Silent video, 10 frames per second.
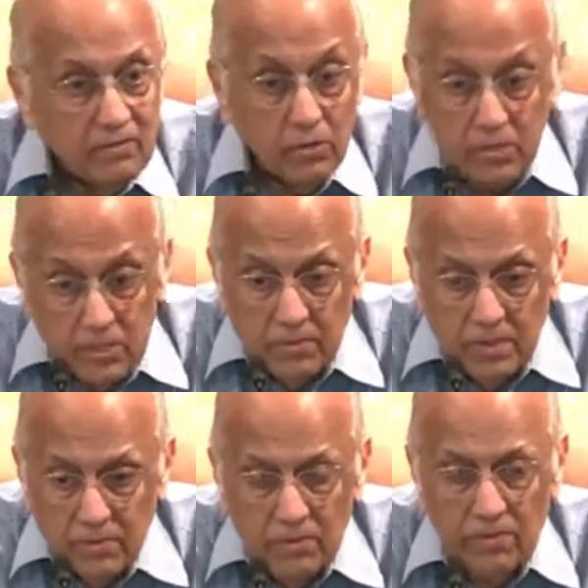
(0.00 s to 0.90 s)
Oh, it is
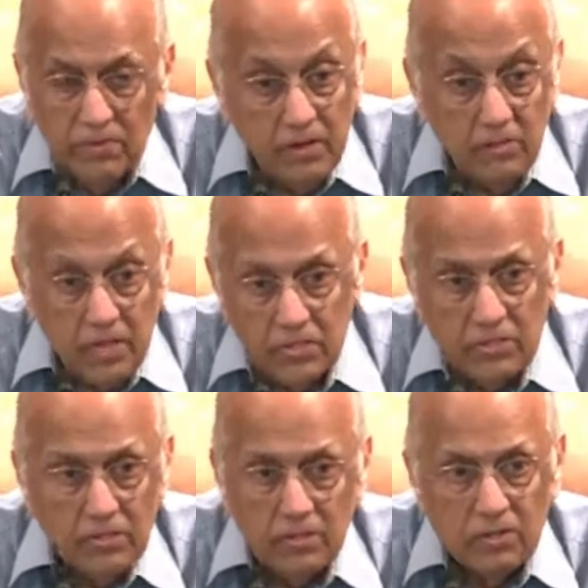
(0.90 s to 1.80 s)
my duty to feed my
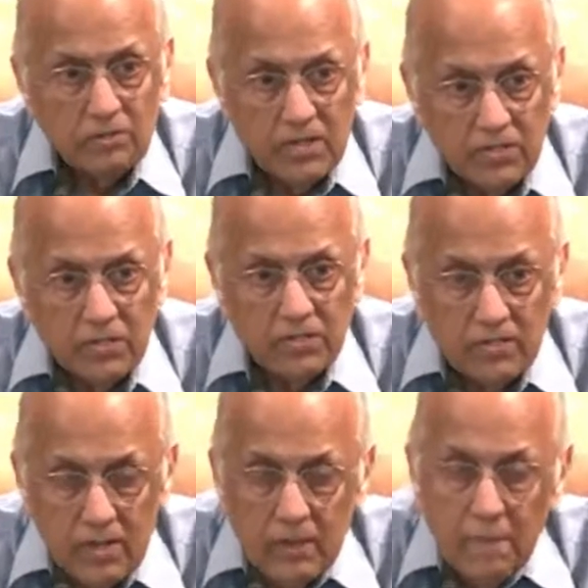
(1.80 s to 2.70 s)
children, clothe my children.